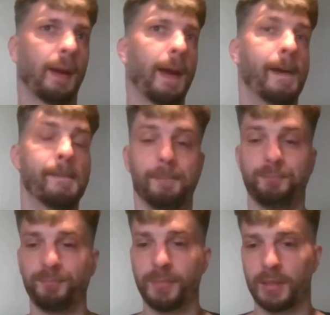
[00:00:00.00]

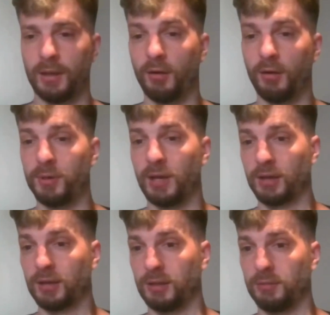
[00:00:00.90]
I've been
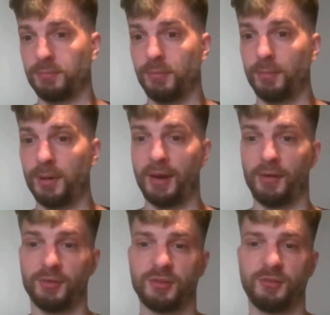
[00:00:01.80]
lucky; my
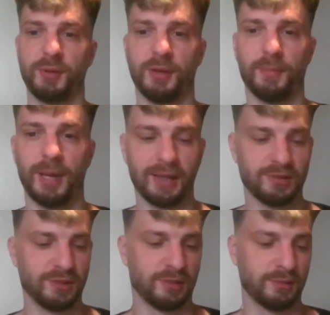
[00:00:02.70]
parents have been
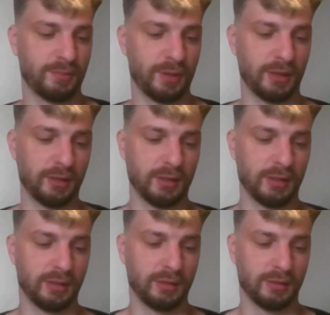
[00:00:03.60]
amazing, but in
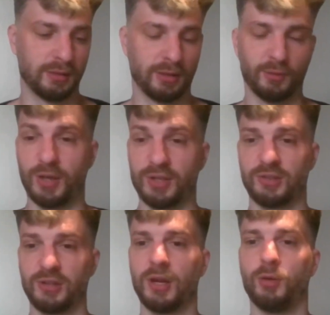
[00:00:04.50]
the
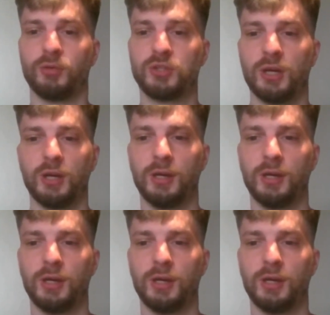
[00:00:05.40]
Western culture,